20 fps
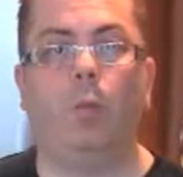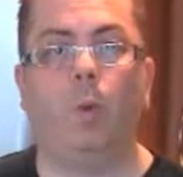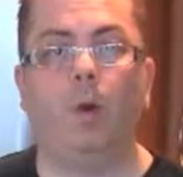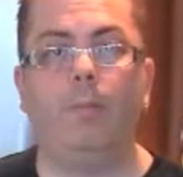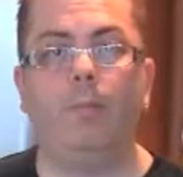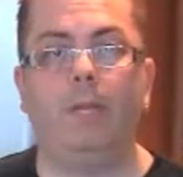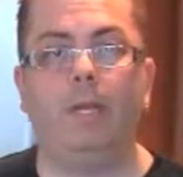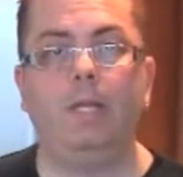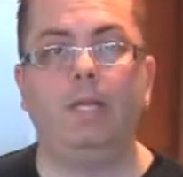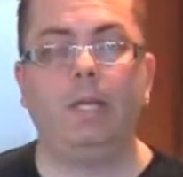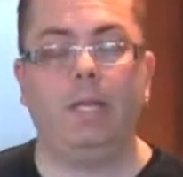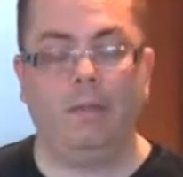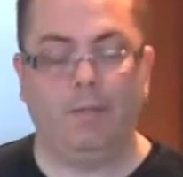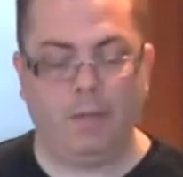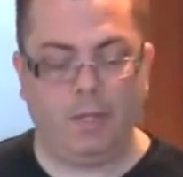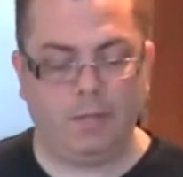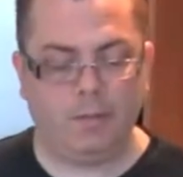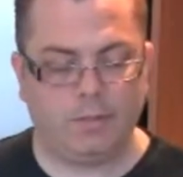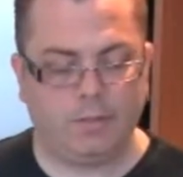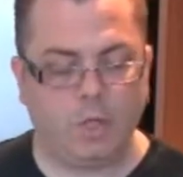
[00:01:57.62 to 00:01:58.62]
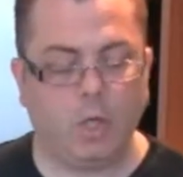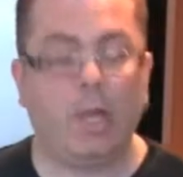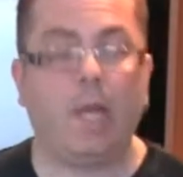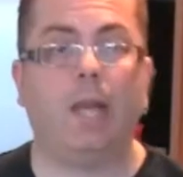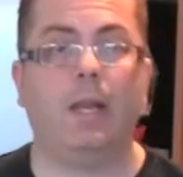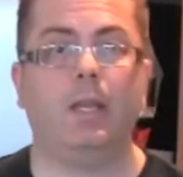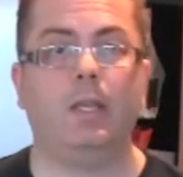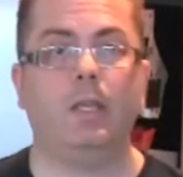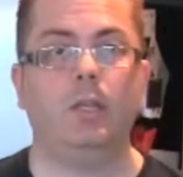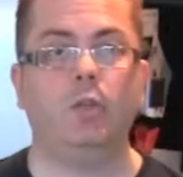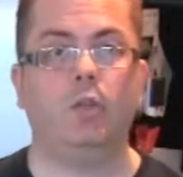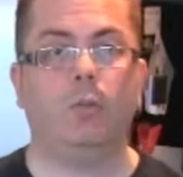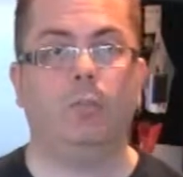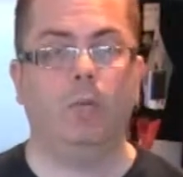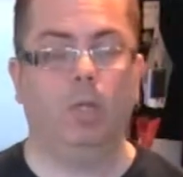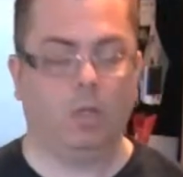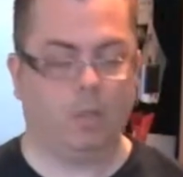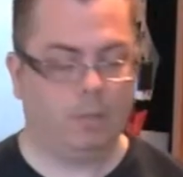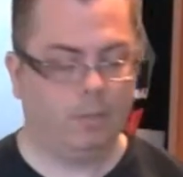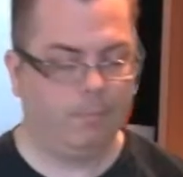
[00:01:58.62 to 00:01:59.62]
1 minute, and then start adding in your
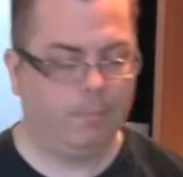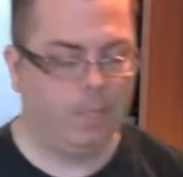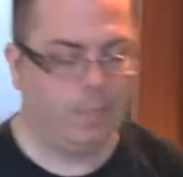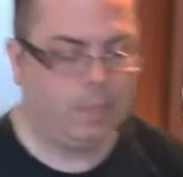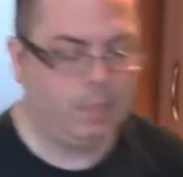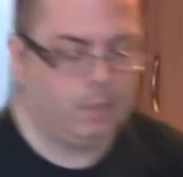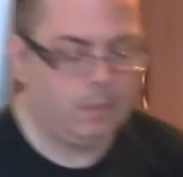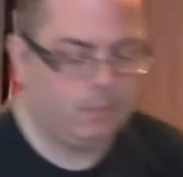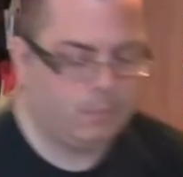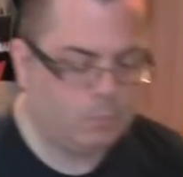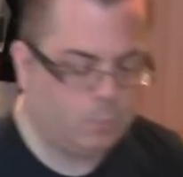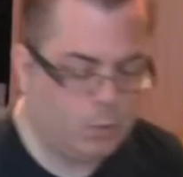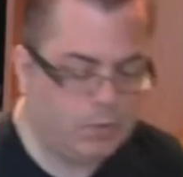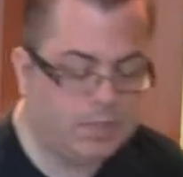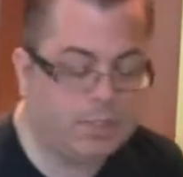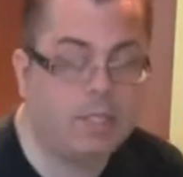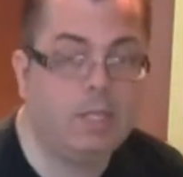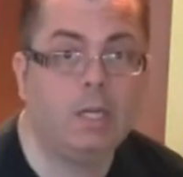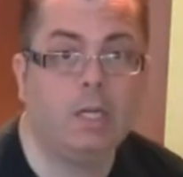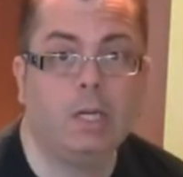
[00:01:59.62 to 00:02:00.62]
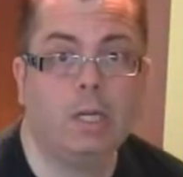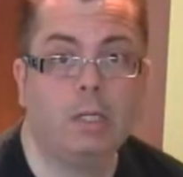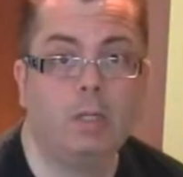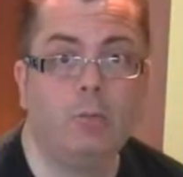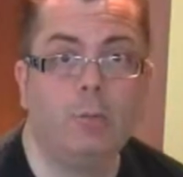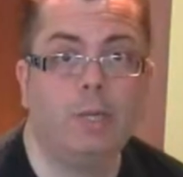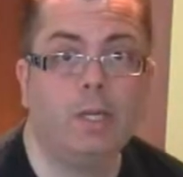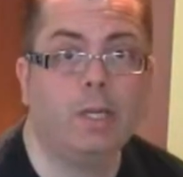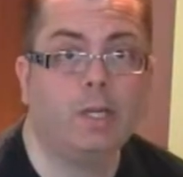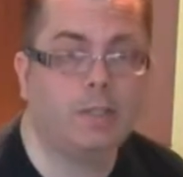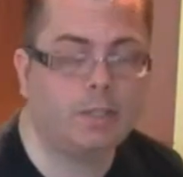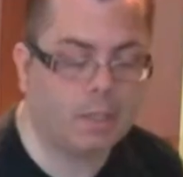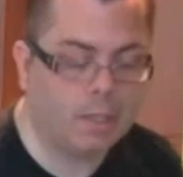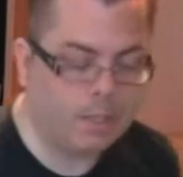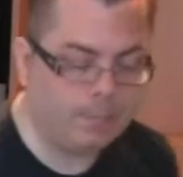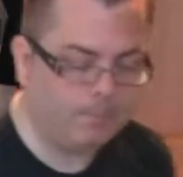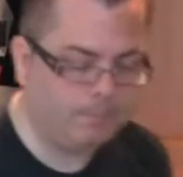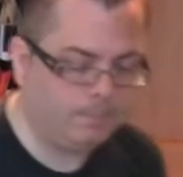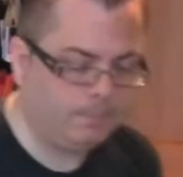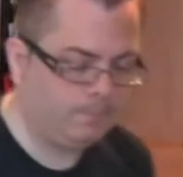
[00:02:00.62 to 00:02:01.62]
milk. Whisk it in a little bit at a
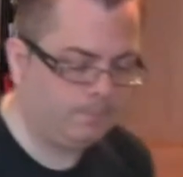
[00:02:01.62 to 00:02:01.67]
time.